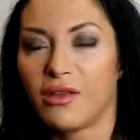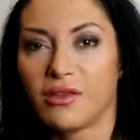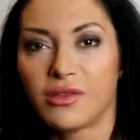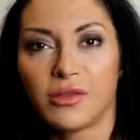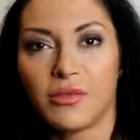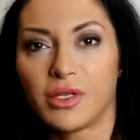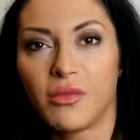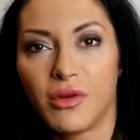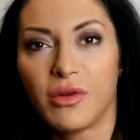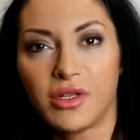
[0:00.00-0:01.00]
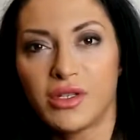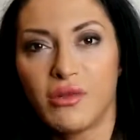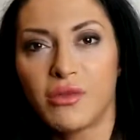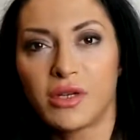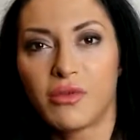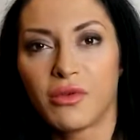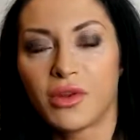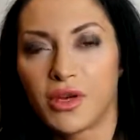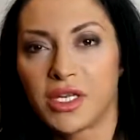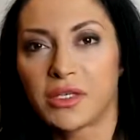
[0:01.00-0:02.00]
So much more
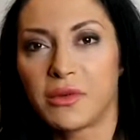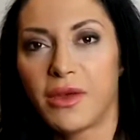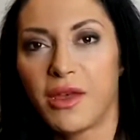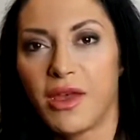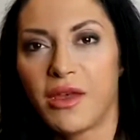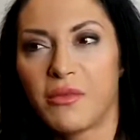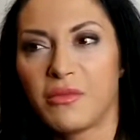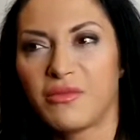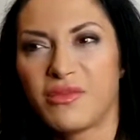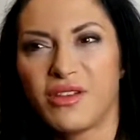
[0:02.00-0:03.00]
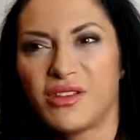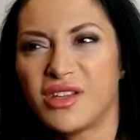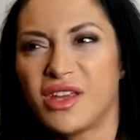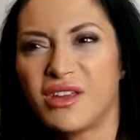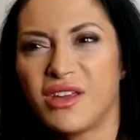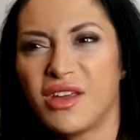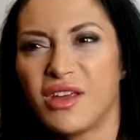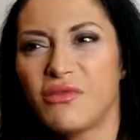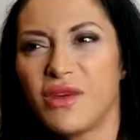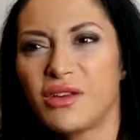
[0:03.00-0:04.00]
crisp, because like
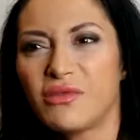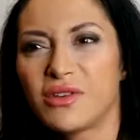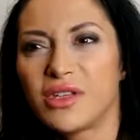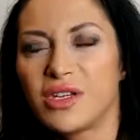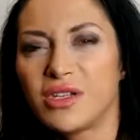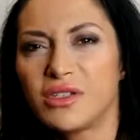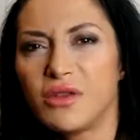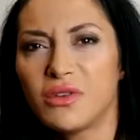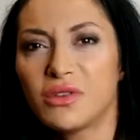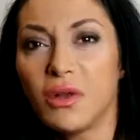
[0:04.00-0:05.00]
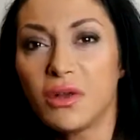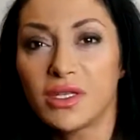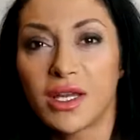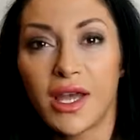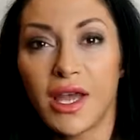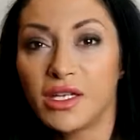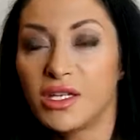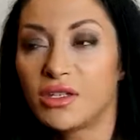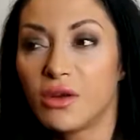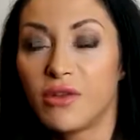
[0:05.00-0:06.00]
in restaurants they're just so salty. I
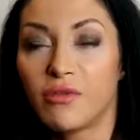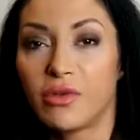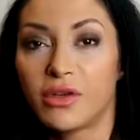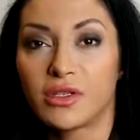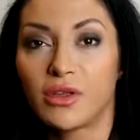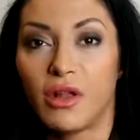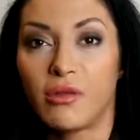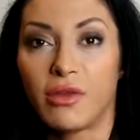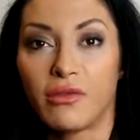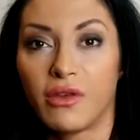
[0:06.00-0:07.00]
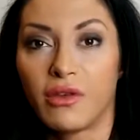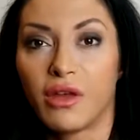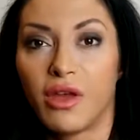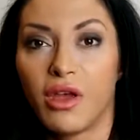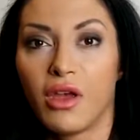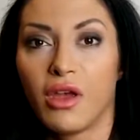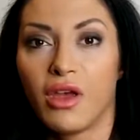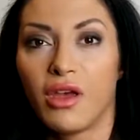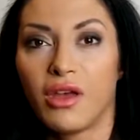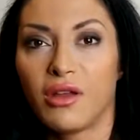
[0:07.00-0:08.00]
actually don't even put salt on my food,
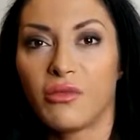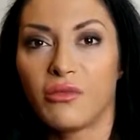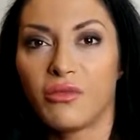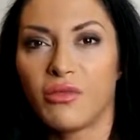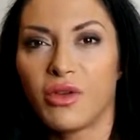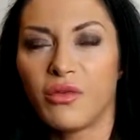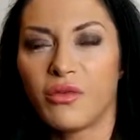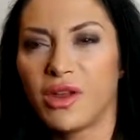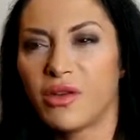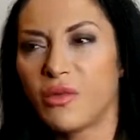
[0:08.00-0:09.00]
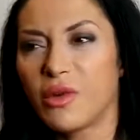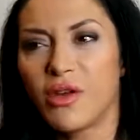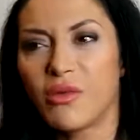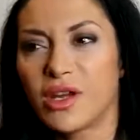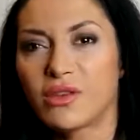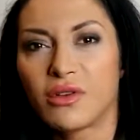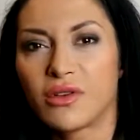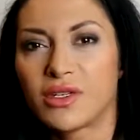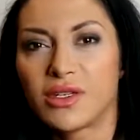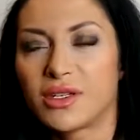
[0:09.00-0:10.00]
and when I go to
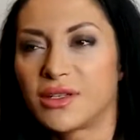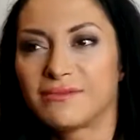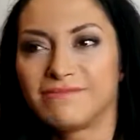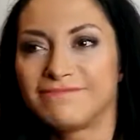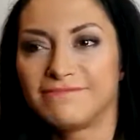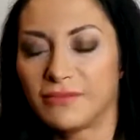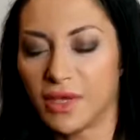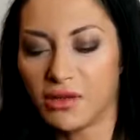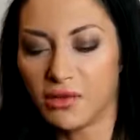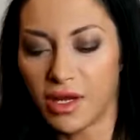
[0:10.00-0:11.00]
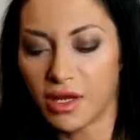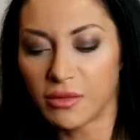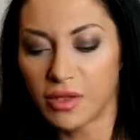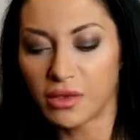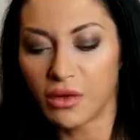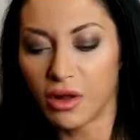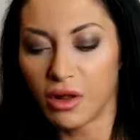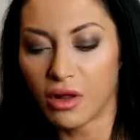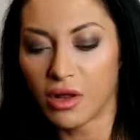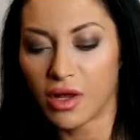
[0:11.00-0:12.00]
restaurants I don't like them at
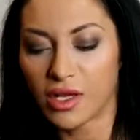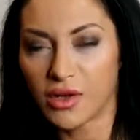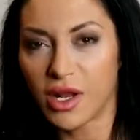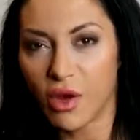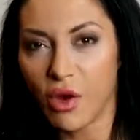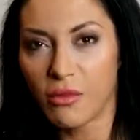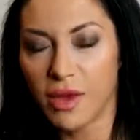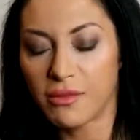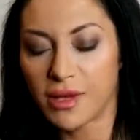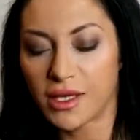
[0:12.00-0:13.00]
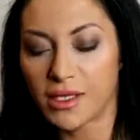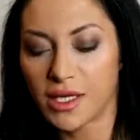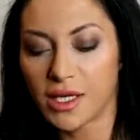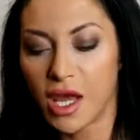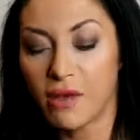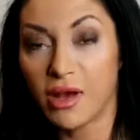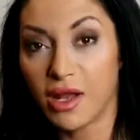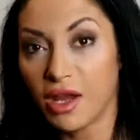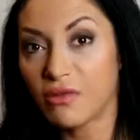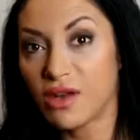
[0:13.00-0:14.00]
all. So I like homemade pizzas, but I
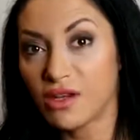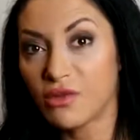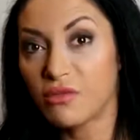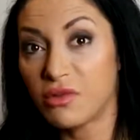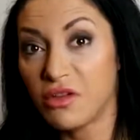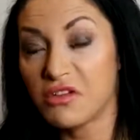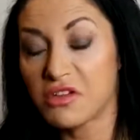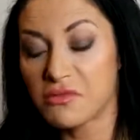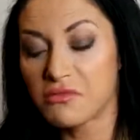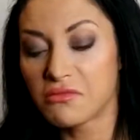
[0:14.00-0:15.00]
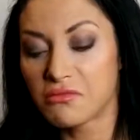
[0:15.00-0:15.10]
like restaurant burgers.